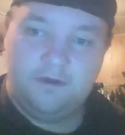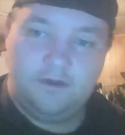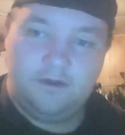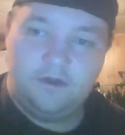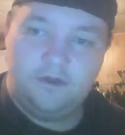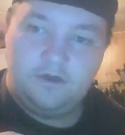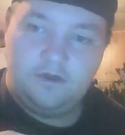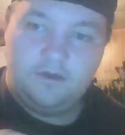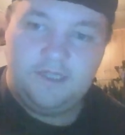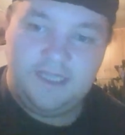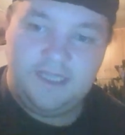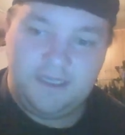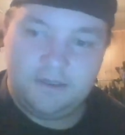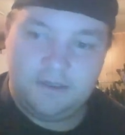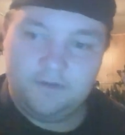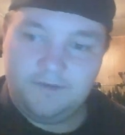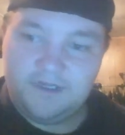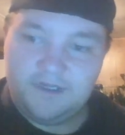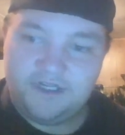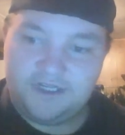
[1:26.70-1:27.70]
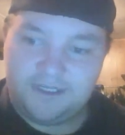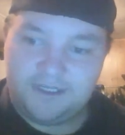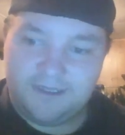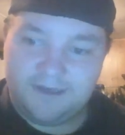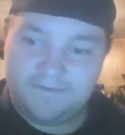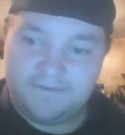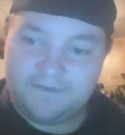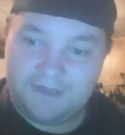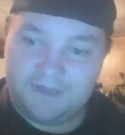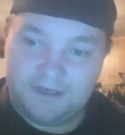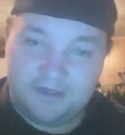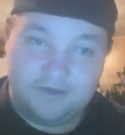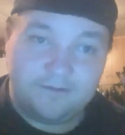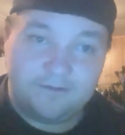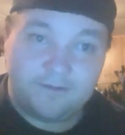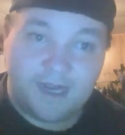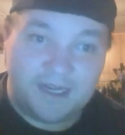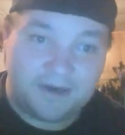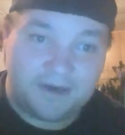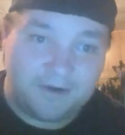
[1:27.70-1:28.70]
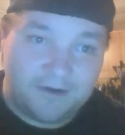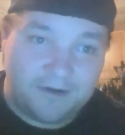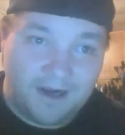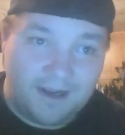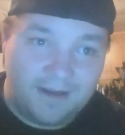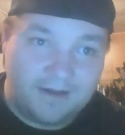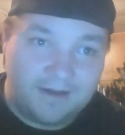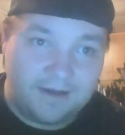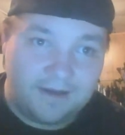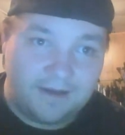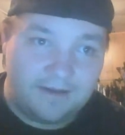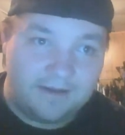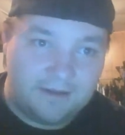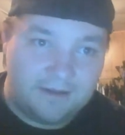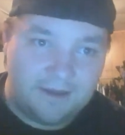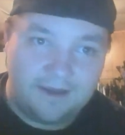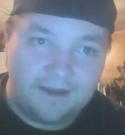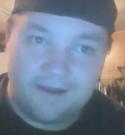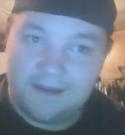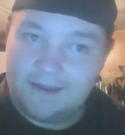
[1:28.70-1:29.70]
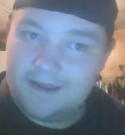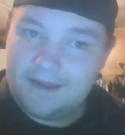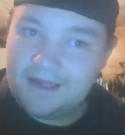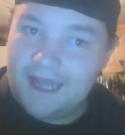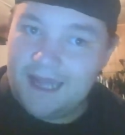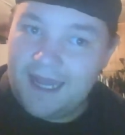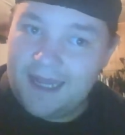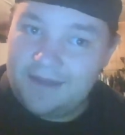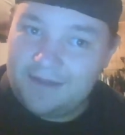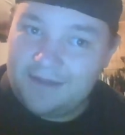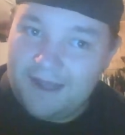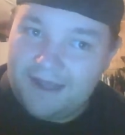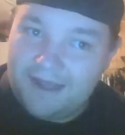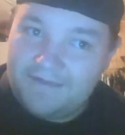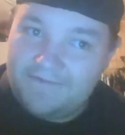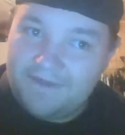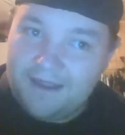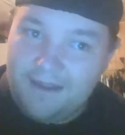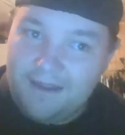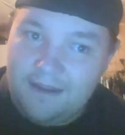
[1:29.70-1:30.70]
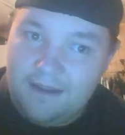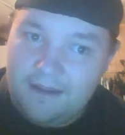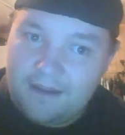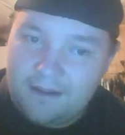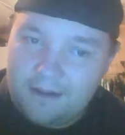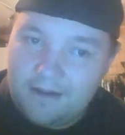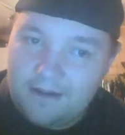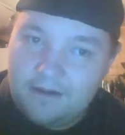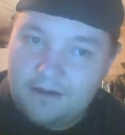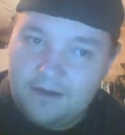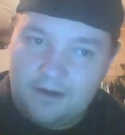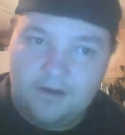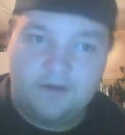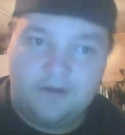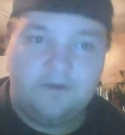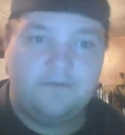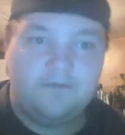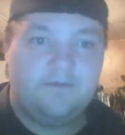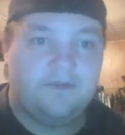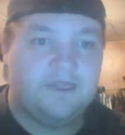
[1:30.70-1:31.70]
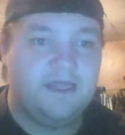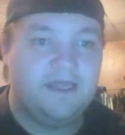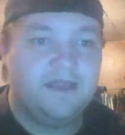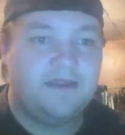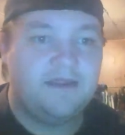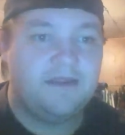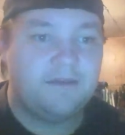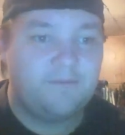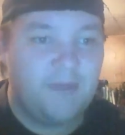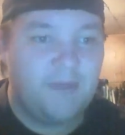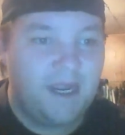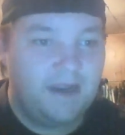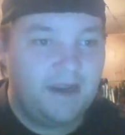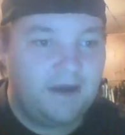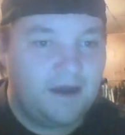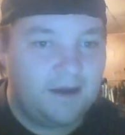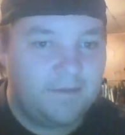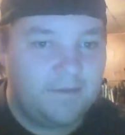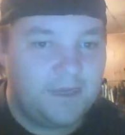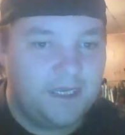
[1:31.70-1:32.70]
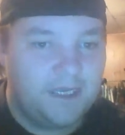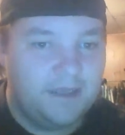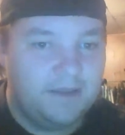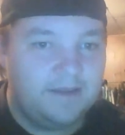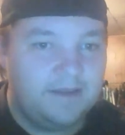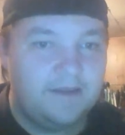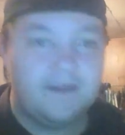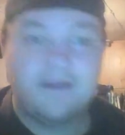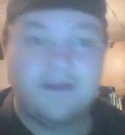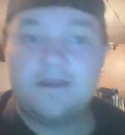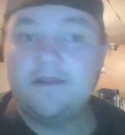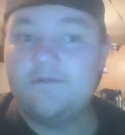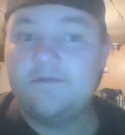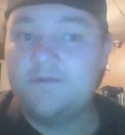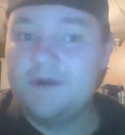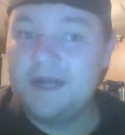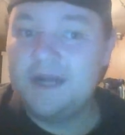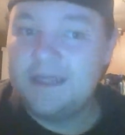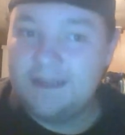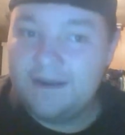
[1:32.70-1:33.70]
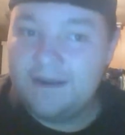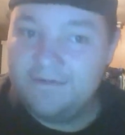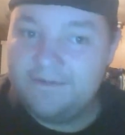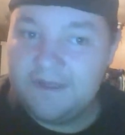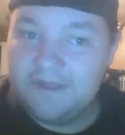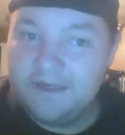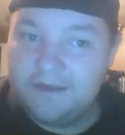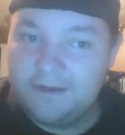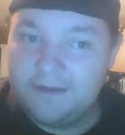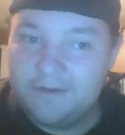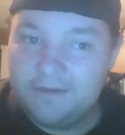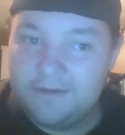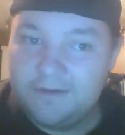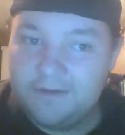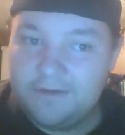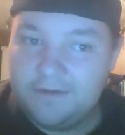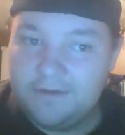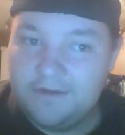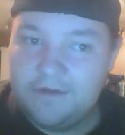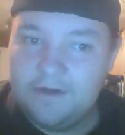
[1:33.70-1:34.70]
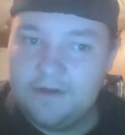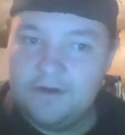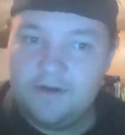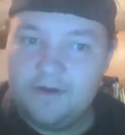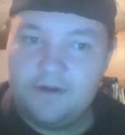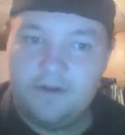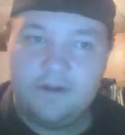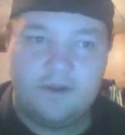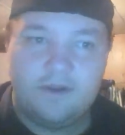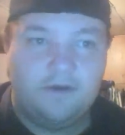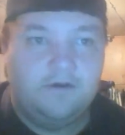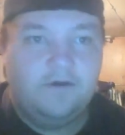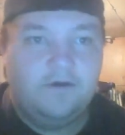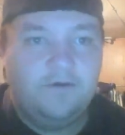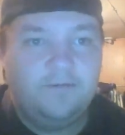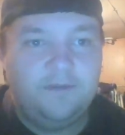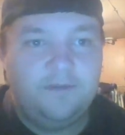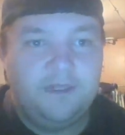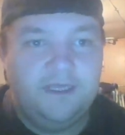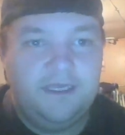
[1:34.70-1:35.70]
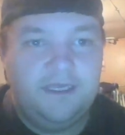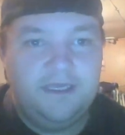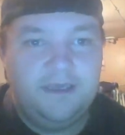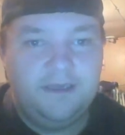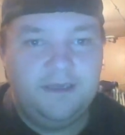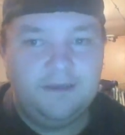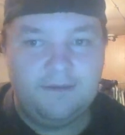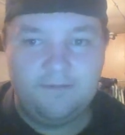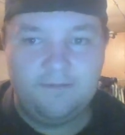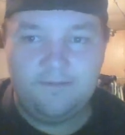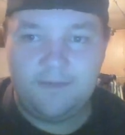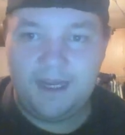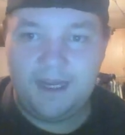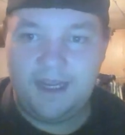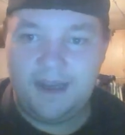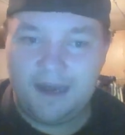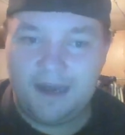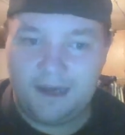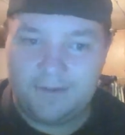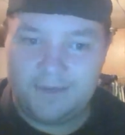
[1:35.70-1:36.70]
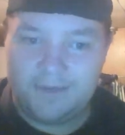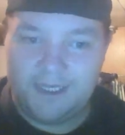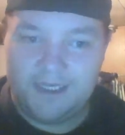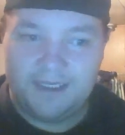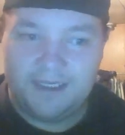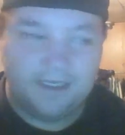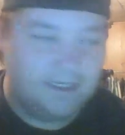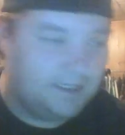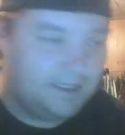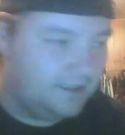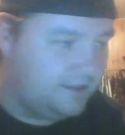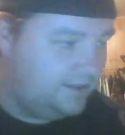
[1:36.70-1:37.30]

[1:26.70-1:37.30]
Only do what you love to do, am I correct? Isn't that how life is? Well, this is my hobby. This is what I love to do. So hopefully my hobby and